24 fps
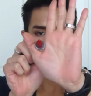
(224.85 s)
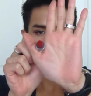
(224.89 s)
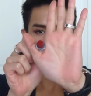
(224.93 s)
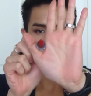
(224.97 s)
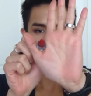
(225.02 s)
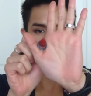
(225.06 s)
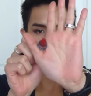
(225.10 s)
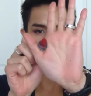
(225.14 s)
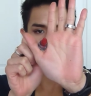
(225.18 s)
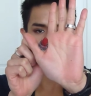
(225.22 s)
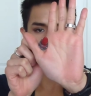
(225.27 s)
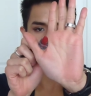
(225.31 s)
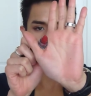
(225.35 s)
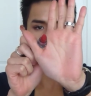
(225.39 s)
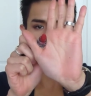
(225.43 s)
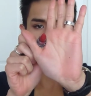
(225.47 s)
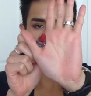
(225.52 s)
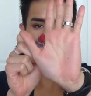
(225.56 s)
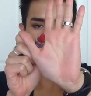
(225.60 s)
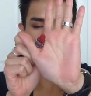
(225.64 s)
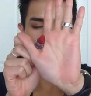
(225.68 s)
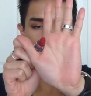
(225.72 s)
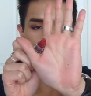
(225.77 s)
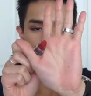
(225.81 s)
this would be
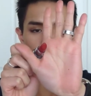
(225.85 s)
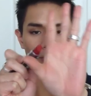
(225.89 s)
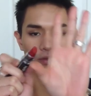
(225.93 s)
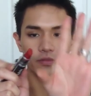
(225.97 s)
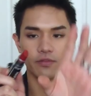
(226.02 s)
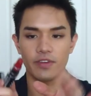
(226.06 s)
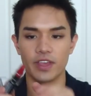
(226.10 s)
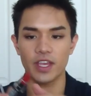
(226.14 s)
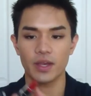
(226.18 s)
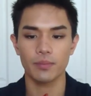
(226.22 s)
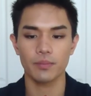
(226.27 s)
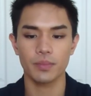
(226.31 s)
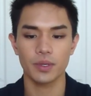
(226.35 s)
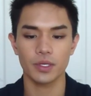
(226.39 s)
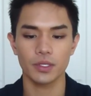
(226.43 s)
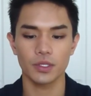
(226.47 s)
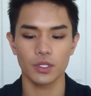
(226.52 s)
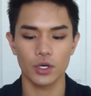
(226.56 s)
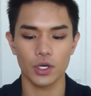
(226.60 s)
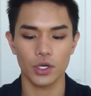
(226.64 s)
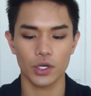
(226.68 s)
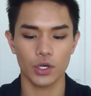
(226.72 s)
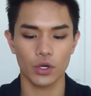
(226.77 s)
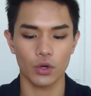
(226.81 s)
great for a vampy
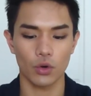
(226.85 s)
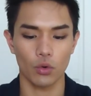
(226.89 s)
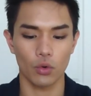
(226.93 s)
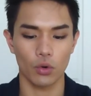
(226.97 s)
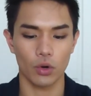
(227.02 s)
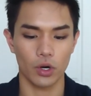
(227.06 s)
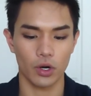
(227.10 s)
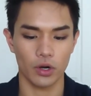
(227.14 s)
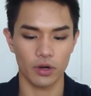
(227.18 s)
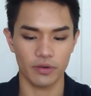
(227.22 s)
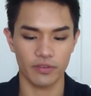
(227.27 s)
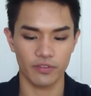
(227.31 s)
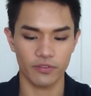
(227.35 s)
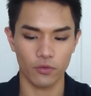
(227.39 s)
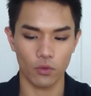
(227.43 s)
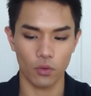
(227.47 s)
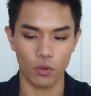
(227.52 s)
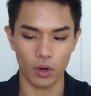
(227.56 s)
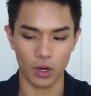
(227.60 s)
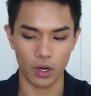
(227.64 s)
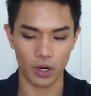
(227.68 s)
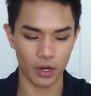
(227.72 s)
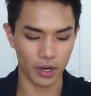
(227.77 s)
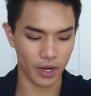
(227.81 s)
look or
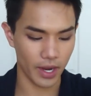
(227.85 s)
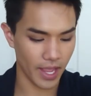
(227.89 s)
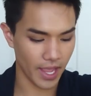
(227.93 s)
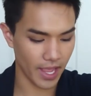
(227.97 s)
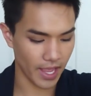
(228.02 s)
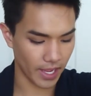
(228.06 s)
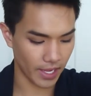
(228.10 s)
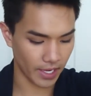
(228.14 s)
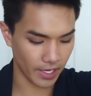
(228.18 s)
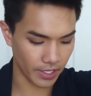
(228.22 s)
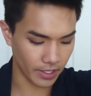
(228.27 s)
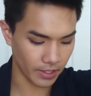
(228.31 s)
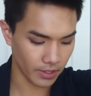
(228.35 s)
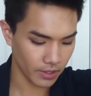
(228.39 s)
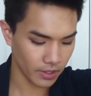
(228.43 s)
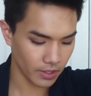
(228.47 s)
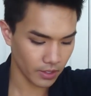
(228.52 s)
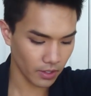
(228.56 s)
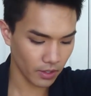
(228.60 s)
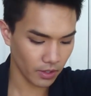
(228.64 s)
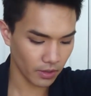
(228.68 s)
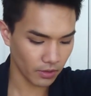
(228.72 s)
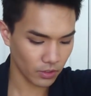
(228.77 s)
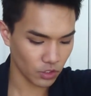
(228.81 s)
for a
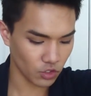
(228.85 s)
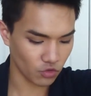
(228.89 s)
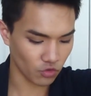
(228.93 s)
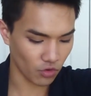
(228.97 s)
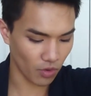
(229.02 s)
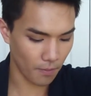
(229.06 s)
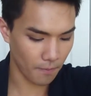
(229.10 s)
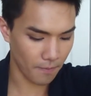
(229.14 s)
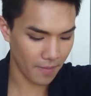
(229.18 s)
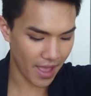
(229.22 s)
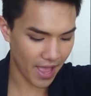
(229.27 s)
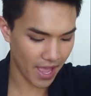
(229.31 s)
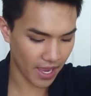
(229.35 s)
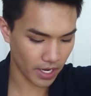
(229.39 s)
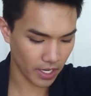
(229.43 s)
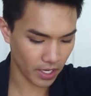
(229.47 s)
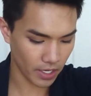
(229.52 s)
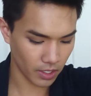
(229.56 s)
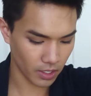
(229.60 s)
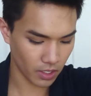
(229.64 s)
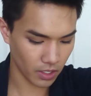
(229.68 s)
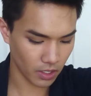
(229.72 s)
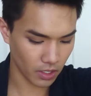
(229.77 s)
dramatic,